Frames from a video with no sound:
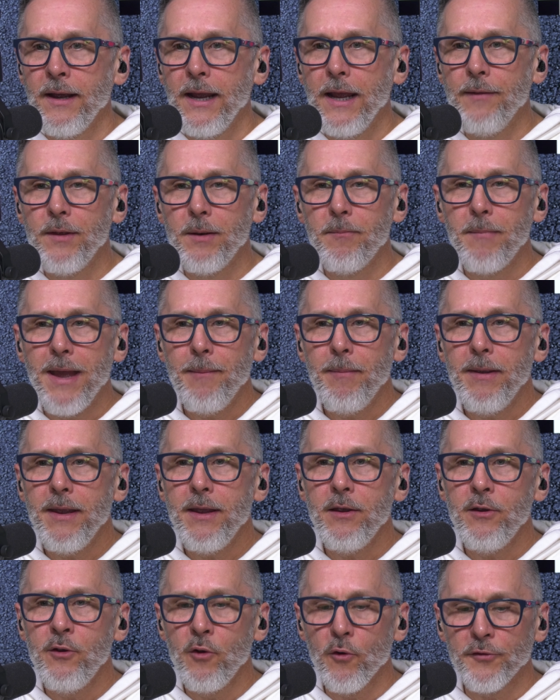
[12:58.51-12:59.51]
And then
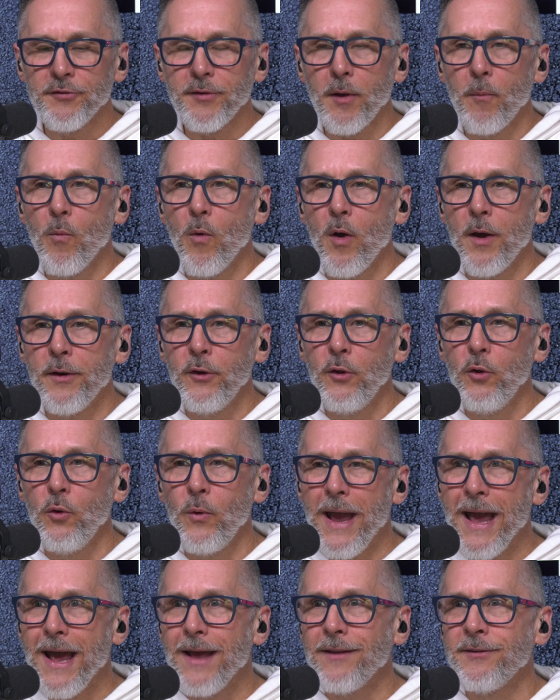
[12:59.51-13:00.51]
maybe you're someone
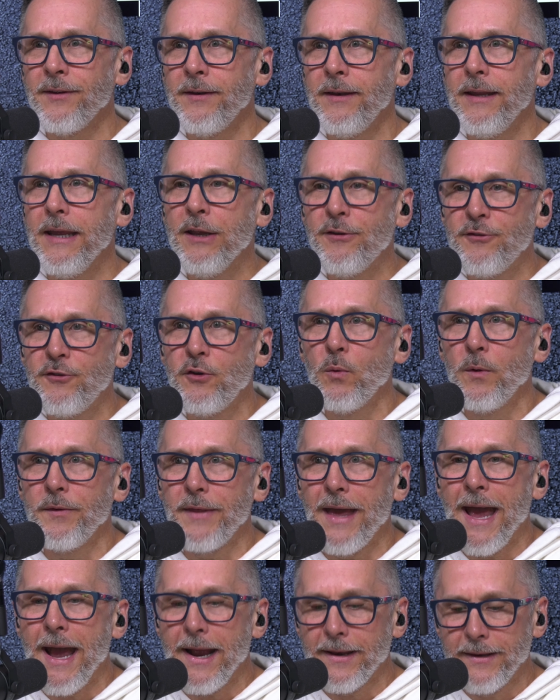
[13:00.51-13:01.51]
who has an issue
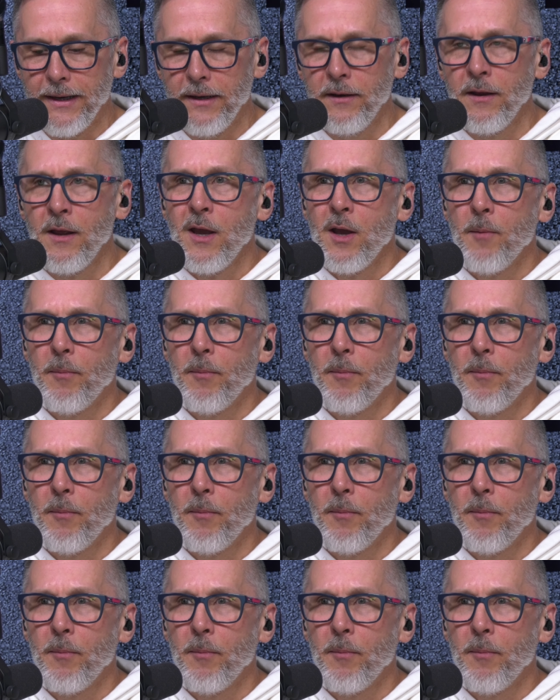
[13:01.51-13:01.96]
with acting,